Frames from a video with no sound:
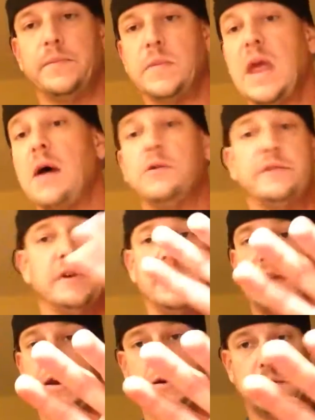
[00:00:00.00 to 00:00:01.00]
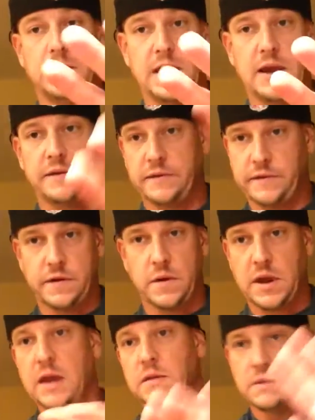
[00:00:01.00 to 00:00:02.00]
That was a Nintendo DS, it's
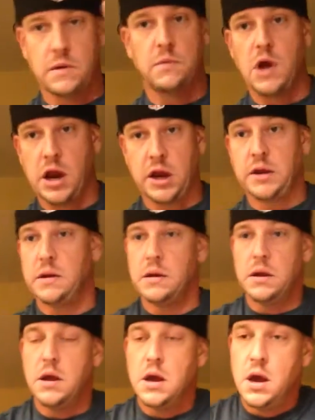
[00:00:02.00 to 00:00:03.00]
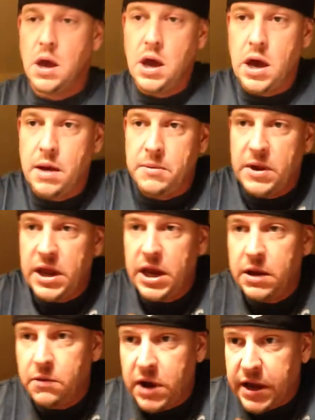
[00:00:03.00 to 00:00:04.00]
okay, they're rugged. But
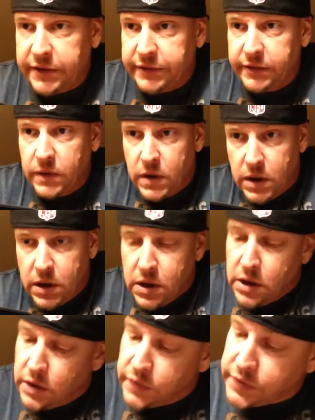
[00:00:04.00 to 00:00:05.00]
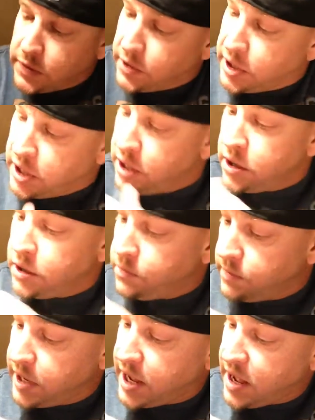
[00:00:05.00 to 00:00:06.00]
anyways, so in here
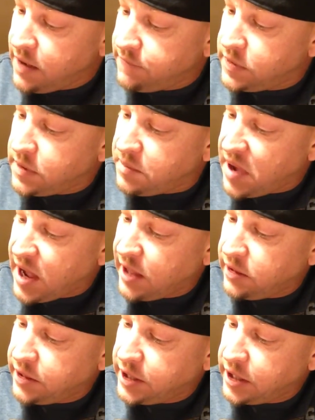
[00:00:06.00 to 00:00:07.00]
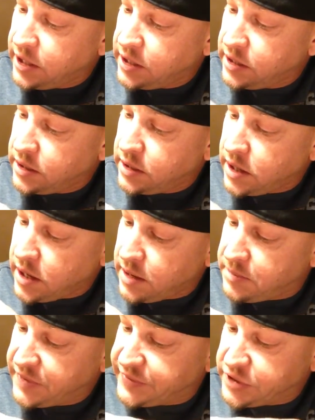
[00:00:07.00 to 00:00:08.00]
we have the piloting
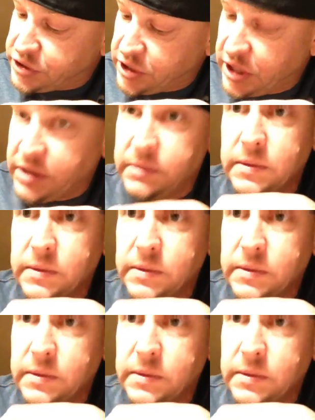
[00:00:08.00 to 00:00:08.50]
positioning.